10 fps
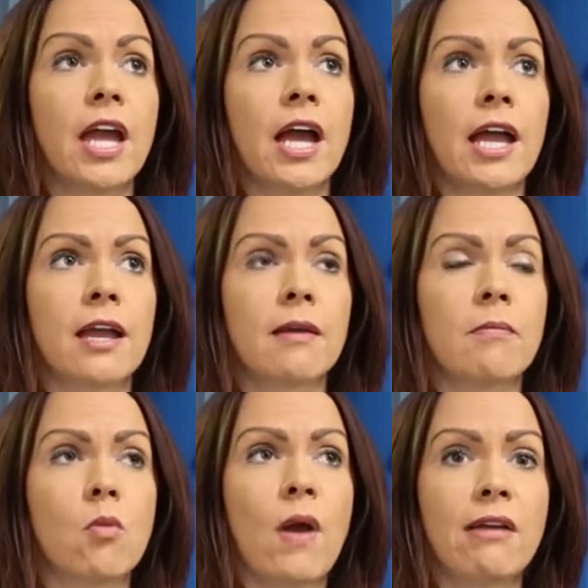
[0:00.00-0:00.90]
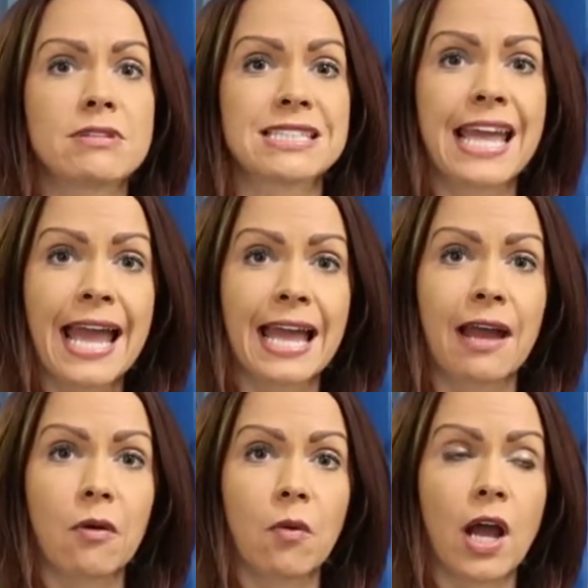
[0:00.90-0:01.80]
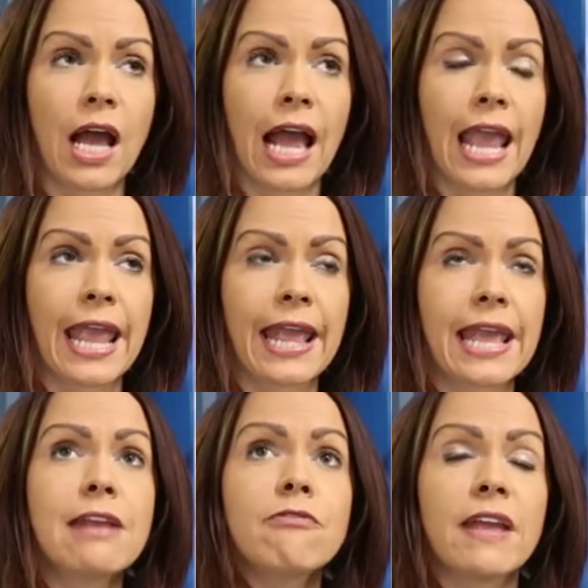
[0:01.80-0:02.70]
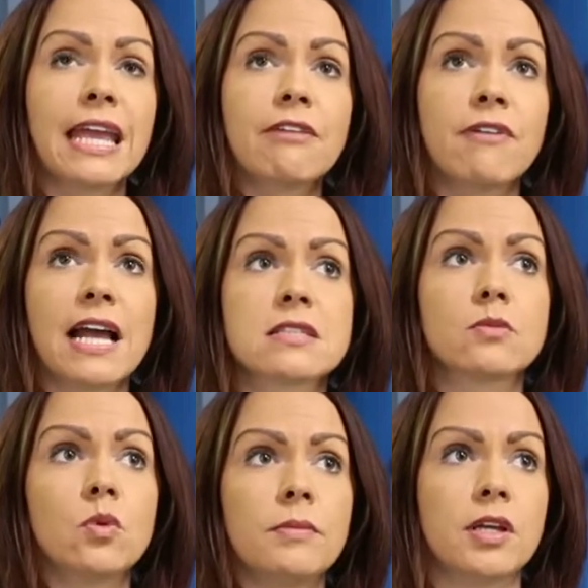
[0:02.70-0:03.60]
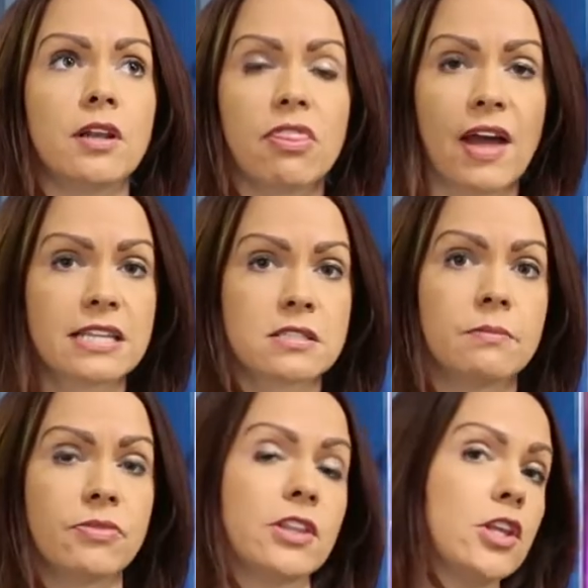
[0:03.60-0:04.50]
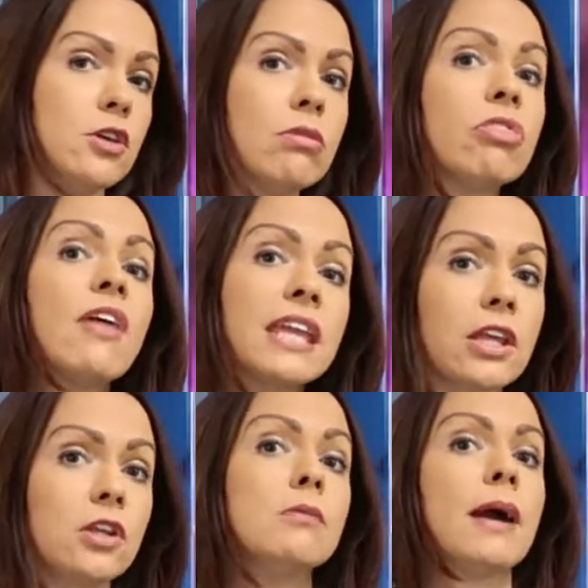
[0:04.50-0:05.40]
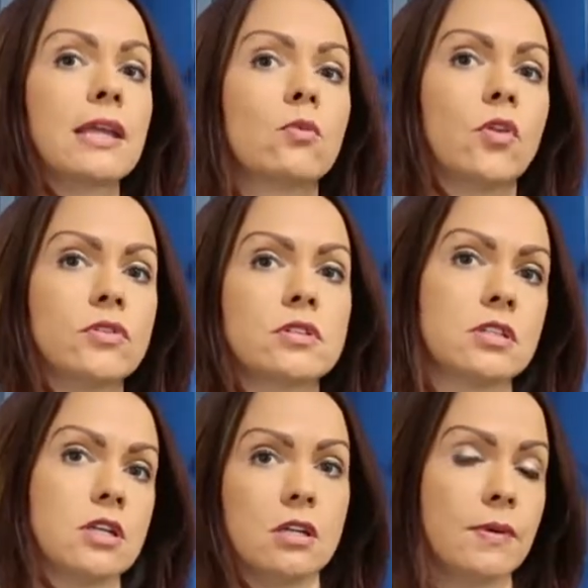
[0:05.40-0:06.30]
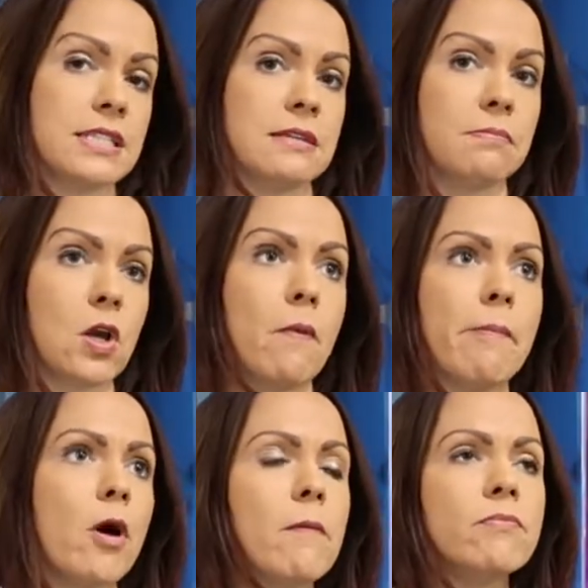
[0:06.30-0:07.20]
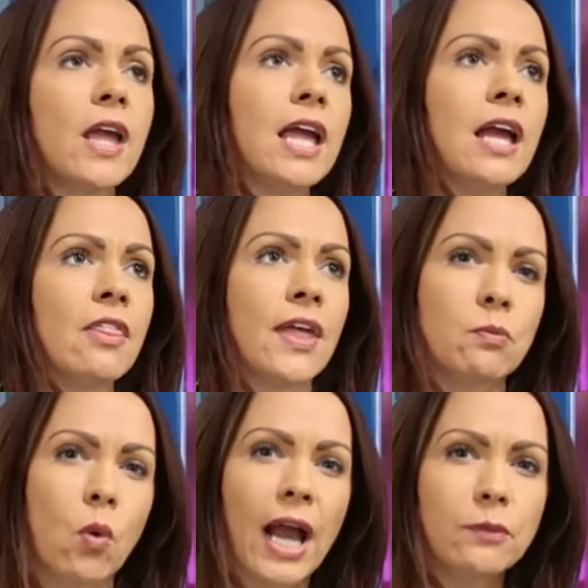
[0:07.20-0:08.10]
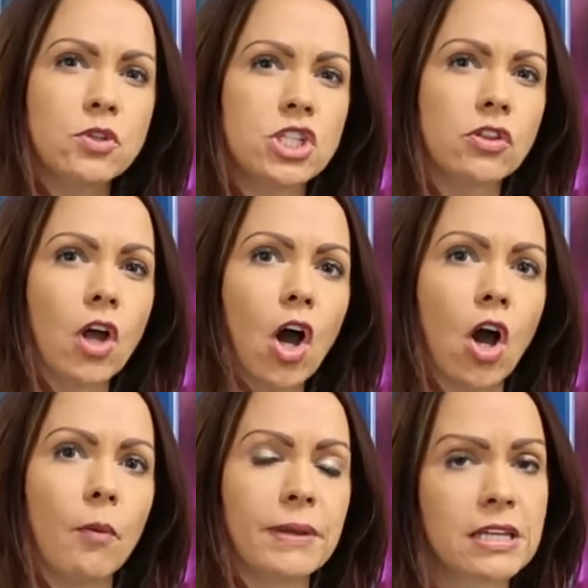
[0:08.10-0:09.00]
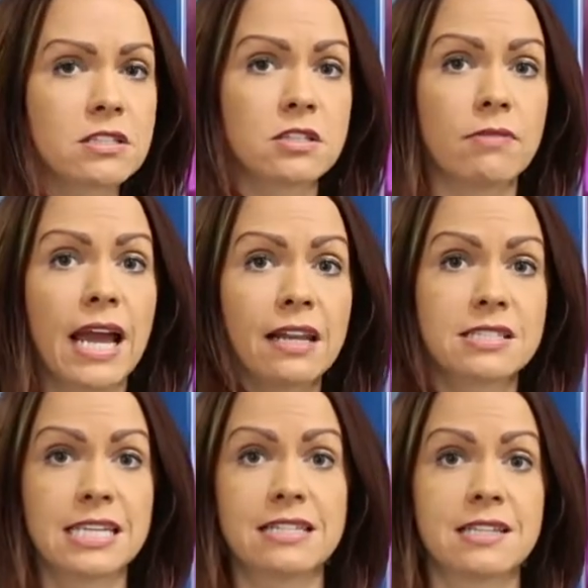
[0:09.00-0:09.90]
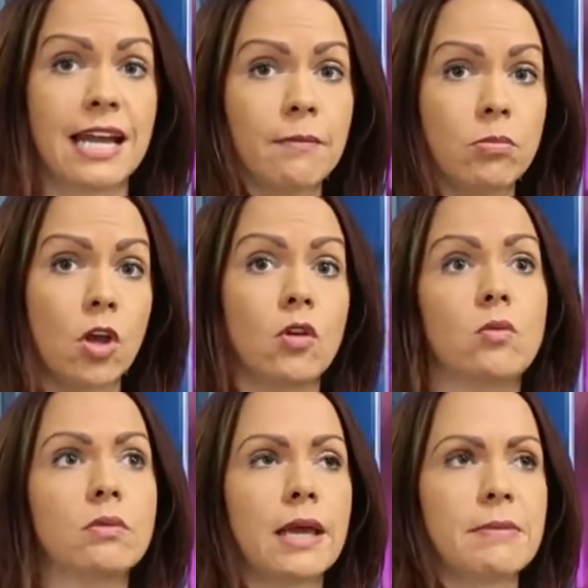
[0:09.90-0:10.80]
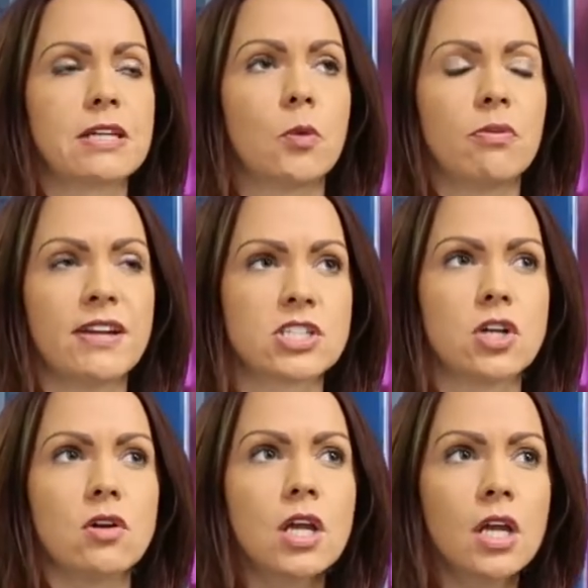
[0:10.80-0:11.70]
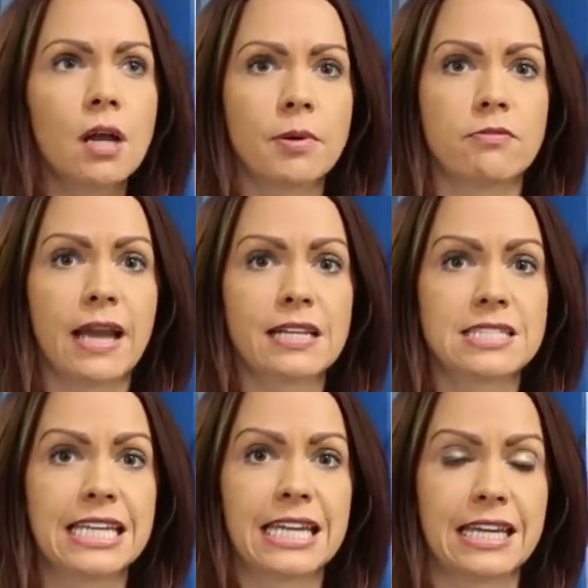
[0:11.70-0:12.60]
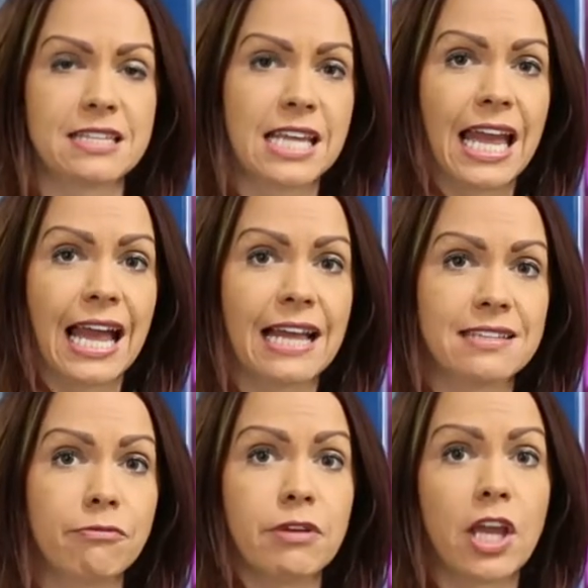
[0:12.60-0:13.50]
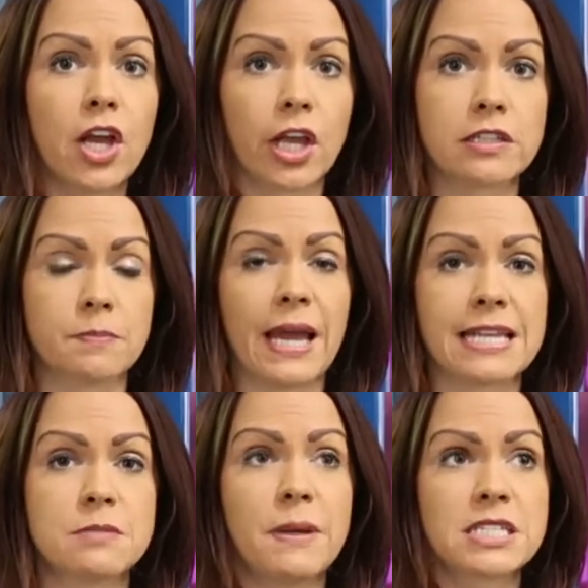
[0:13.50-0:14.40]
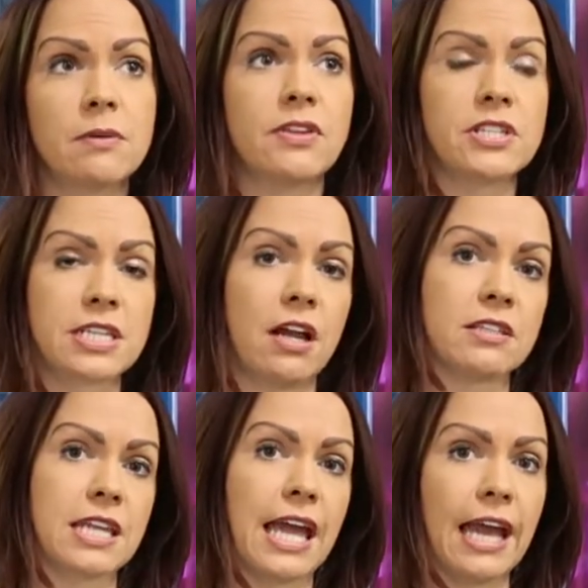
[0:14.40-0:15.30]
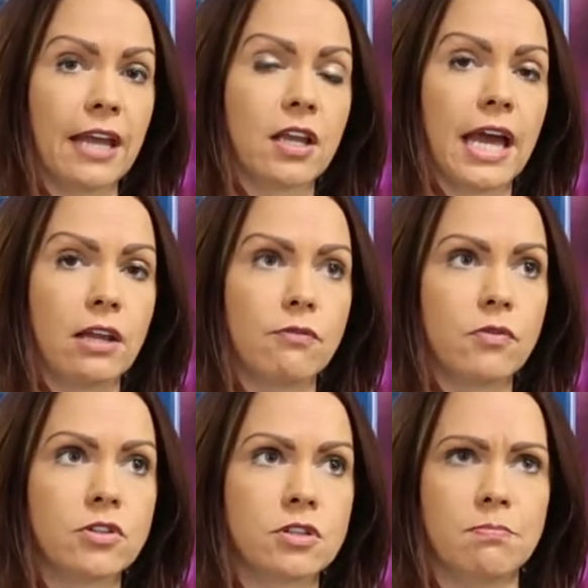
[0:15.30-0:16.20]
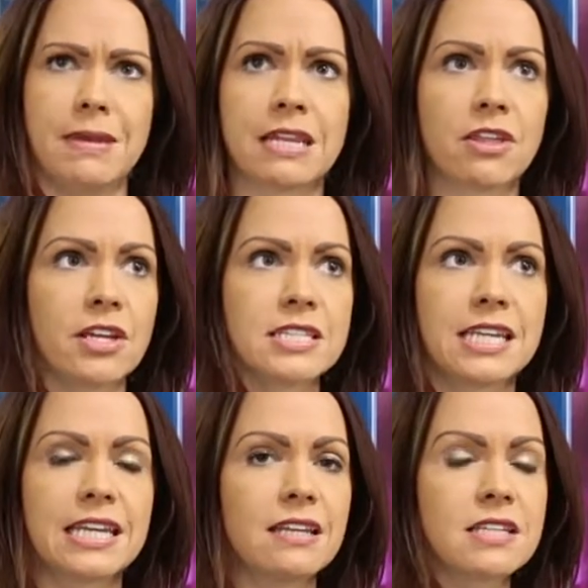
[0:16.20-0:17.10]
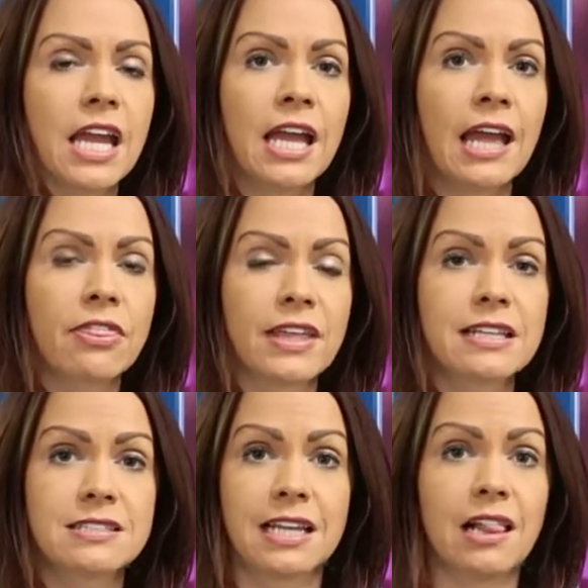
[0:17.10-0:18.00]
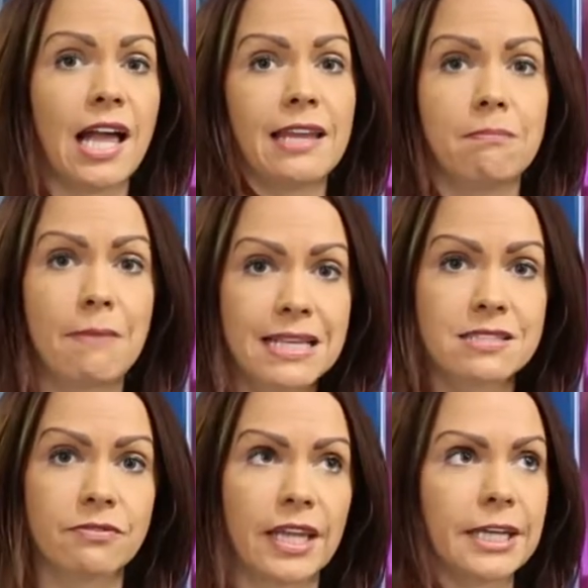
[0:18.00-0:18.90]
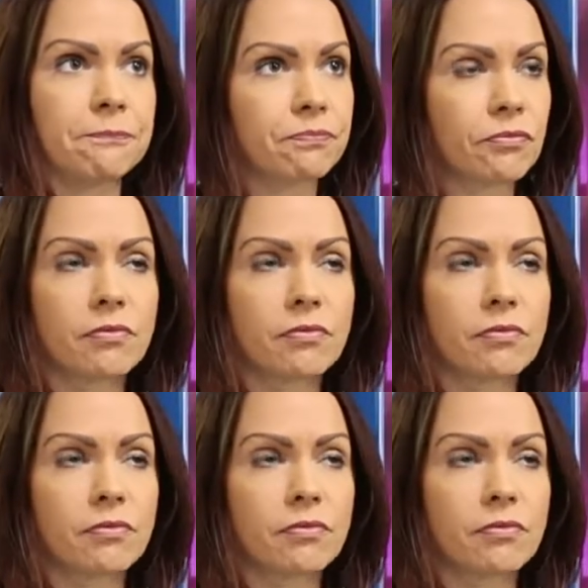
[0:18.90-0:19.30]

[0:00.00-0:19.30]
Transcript: Um, whereas now, if if as a woman that's something that you think you might want to do as in become a mum then why would you not because the reality is and i'm no like medical professional but the reality is as every year goes by especially when you start to get kind of mid 30s things decline massively